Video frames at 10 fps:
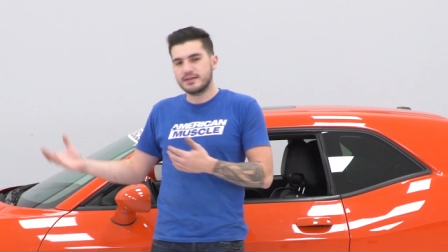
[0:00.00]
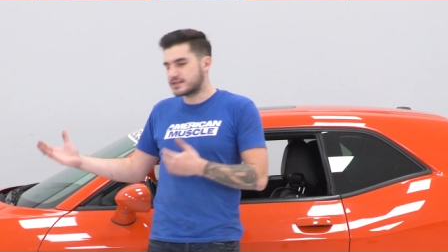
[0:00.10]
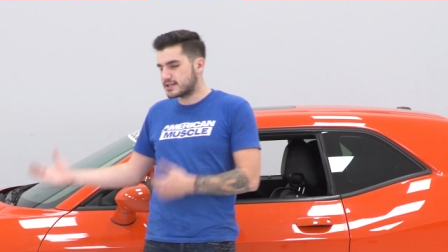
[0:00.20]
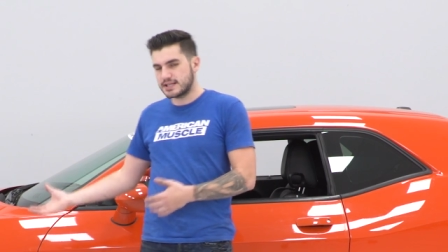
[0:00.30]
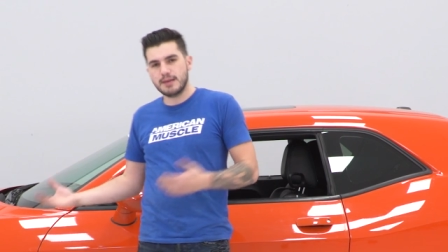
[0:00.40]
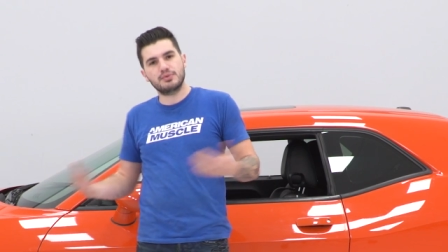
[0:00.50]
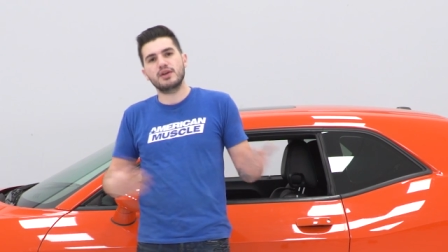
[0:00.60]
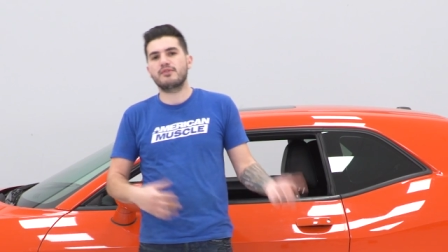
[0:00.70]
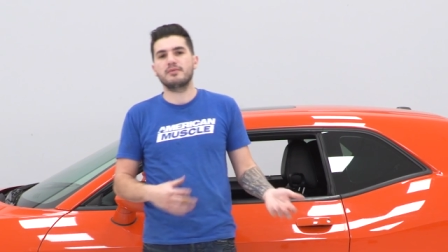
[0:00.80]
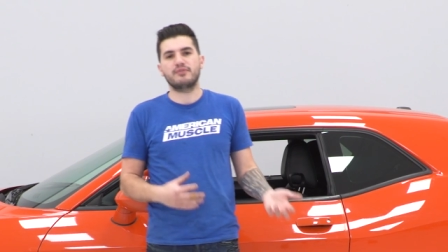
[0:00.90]
It's the same
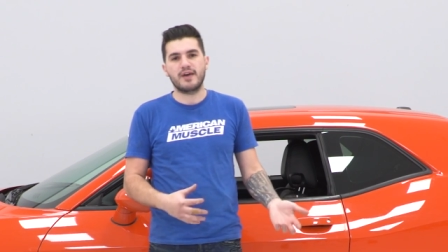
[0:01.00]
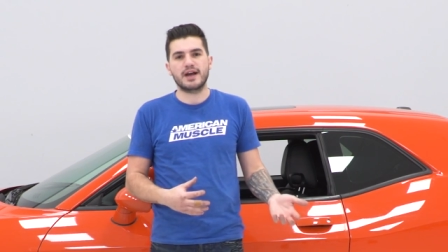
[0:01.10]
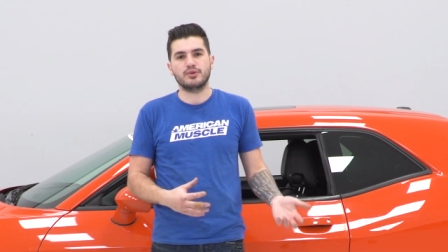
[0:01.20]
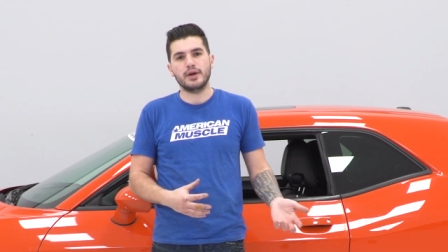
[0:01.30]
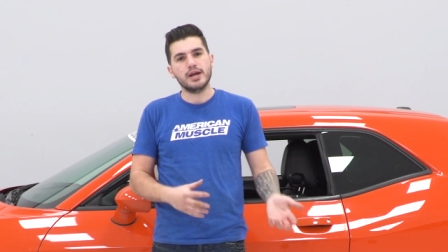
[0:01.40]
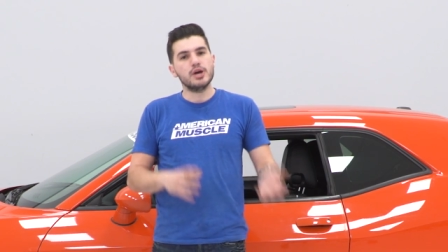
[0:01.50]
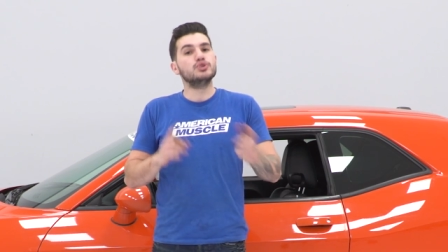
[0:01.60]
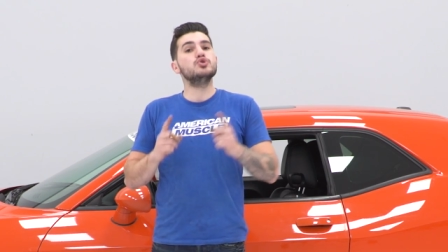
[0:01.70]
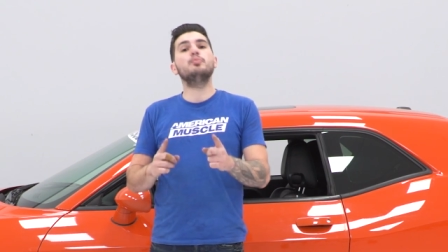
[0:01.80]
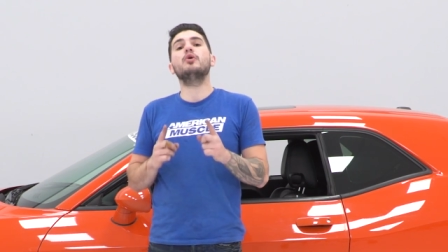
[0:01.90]
thing from the factory.
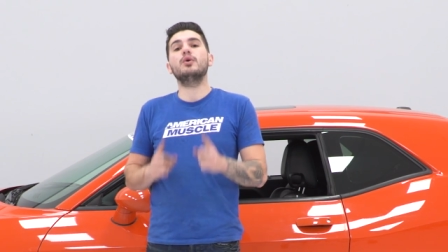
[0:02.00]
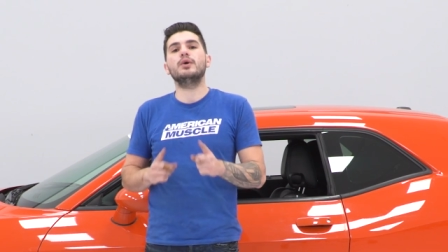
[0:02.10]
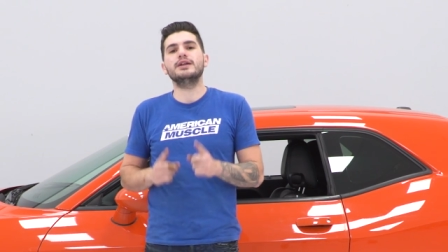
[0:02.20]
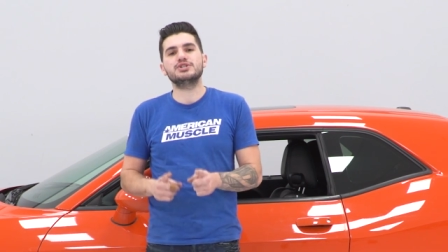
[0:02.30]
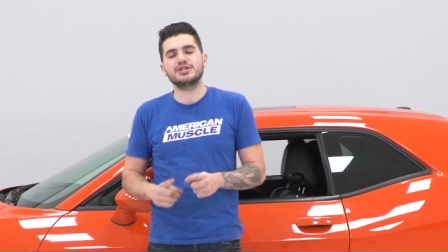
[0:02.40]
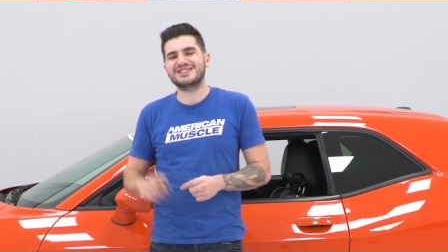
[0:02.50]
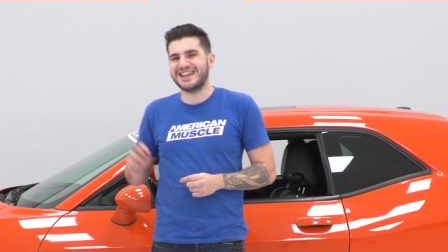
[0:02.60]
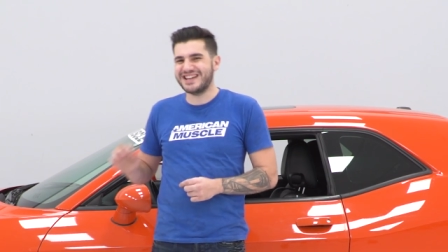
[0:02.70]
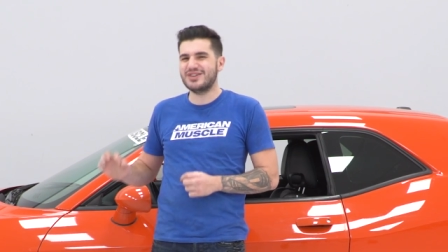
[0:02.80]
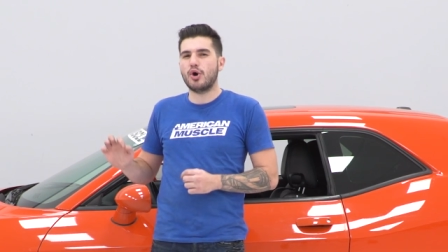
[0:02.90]
2.1 inches
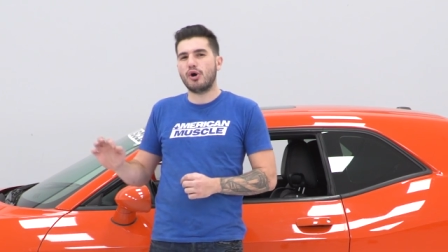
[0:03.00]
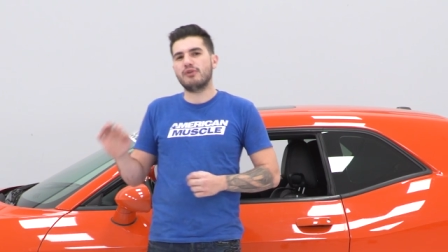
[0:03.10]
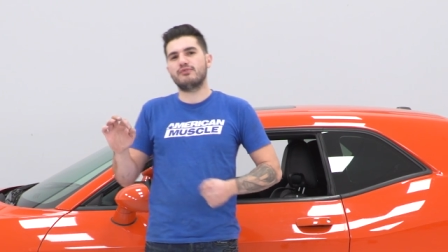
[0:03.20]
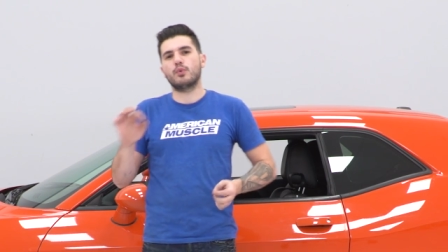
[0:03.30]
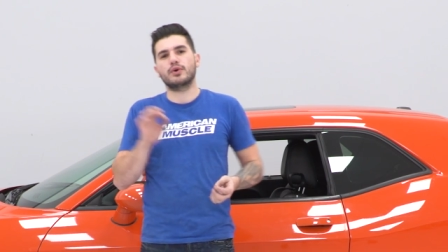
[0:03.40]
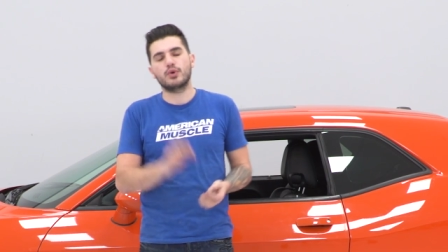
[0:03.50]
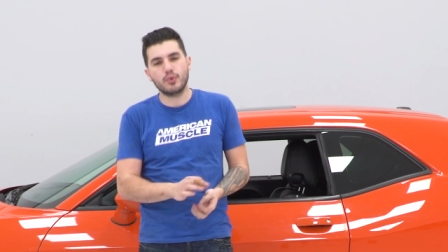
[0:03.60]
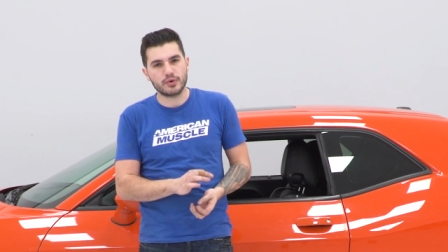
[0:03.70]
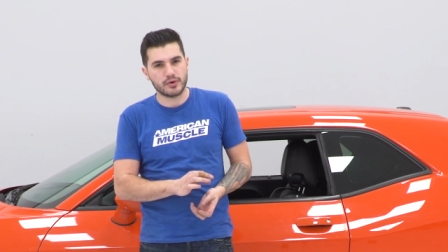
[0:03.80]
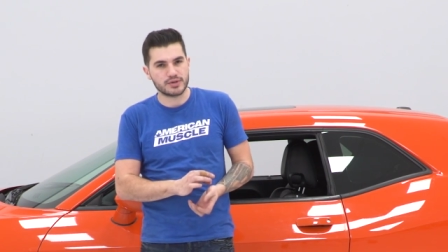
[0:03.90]
in all four
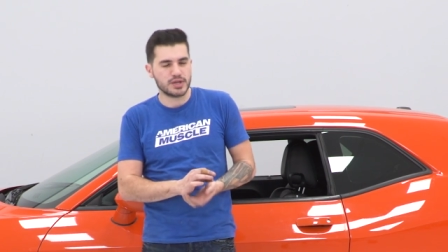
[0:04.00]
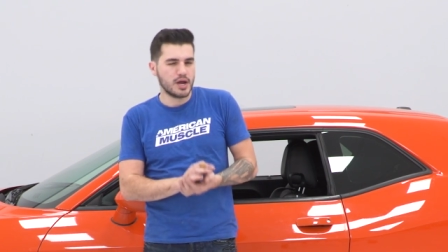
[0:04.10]
corners.